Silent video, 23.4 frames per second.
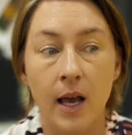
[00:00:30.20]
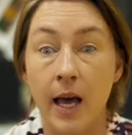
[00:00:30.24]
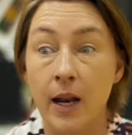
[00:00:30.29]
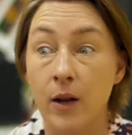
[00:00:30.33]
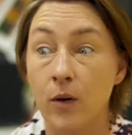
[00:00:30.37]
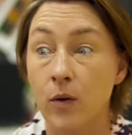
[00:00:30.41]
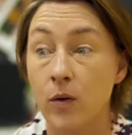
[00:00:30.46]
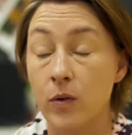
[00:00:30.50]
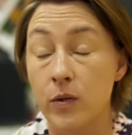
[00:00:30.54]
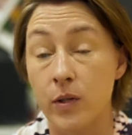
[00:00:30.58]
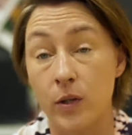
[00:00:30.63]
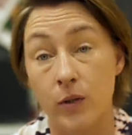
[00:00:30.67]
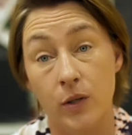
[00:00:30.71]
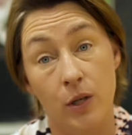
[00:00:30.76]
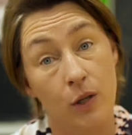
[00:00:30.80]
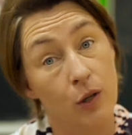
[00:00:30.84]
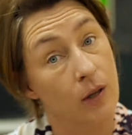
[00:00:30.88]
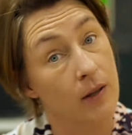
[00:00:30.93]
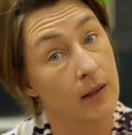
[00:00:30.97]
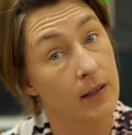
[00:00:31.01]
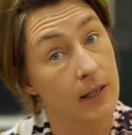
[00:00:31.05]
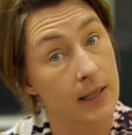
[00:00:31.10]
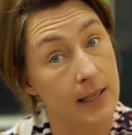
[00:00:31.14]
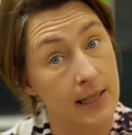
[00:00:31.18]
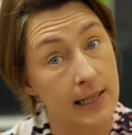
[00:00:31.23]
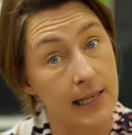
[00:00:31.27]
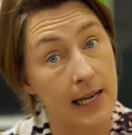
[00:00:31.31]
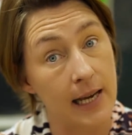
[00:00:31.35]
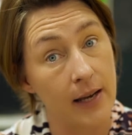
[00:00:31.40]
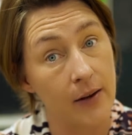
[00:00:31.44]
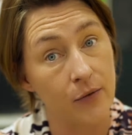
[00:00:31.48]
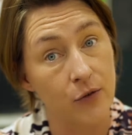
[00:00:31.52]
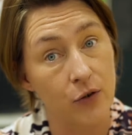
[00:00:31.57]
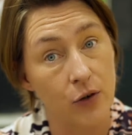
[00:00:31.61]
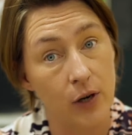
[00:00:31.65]
and it also touches into
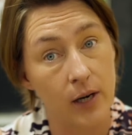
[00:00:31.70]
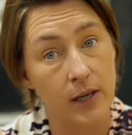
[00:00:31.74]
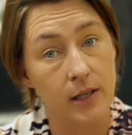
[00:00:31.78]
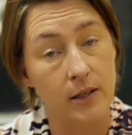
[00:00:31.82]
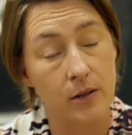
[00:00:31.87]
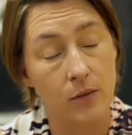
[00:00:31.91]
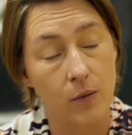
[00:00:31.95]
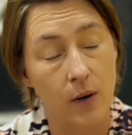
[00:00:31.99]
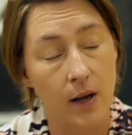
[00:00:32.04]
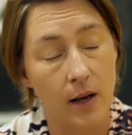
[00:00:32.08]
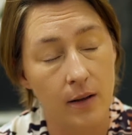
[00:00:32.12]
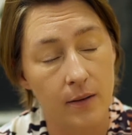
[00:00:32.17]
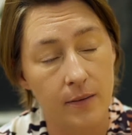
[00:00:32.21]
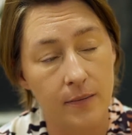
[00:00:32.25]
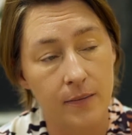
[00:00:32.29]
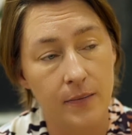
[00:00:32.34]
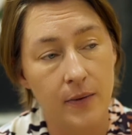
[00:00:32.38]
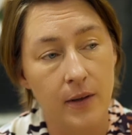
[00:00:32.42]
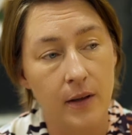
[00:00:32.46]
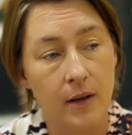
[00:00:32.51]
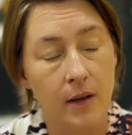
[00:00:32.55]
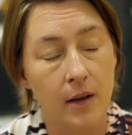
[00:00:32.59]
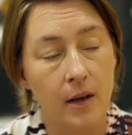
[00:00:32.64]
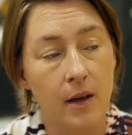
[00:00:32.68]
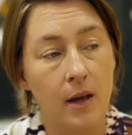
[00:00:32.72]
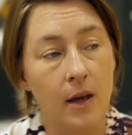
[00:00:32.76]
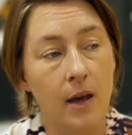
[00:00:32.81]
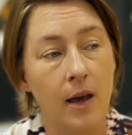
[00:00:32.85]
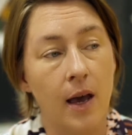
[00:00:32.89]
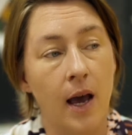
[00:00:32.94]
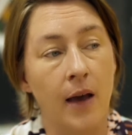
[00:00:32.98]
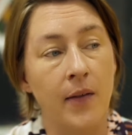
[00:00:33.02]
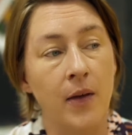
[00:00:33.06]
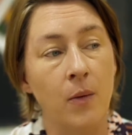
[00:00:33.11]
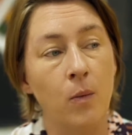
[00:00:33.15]
slave trade as well.
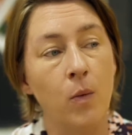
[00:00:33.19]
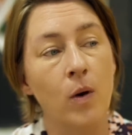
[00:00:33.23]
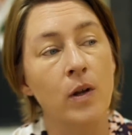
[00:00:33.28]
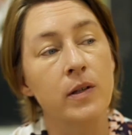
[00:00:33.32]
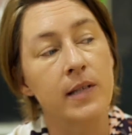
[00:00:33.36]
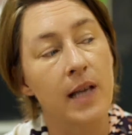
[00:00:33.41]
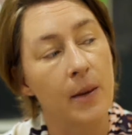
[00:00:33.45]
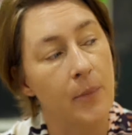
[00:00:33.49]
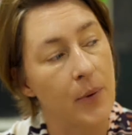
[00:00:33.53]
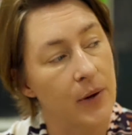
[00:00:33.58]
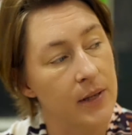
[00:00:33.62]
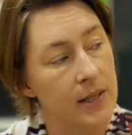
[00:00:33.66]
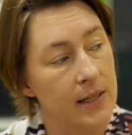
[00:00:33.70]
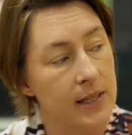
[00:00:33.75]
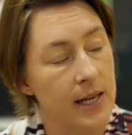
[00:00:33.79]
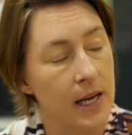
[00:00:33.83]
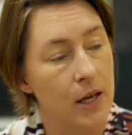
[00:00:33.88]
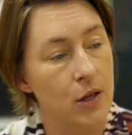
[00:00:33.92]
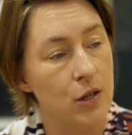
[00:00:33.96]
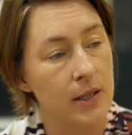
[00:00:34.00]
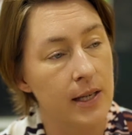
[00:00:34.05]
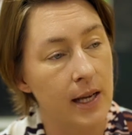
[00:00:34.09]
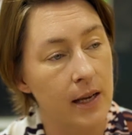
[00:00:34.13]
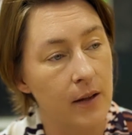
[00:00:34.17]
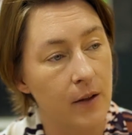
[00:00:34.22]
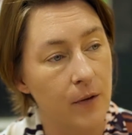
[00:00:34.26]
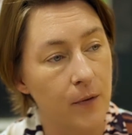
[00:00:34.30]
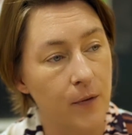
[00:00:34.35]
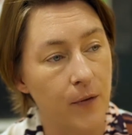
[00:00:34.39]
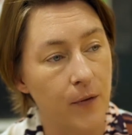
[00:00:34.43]
And then once that presentation day is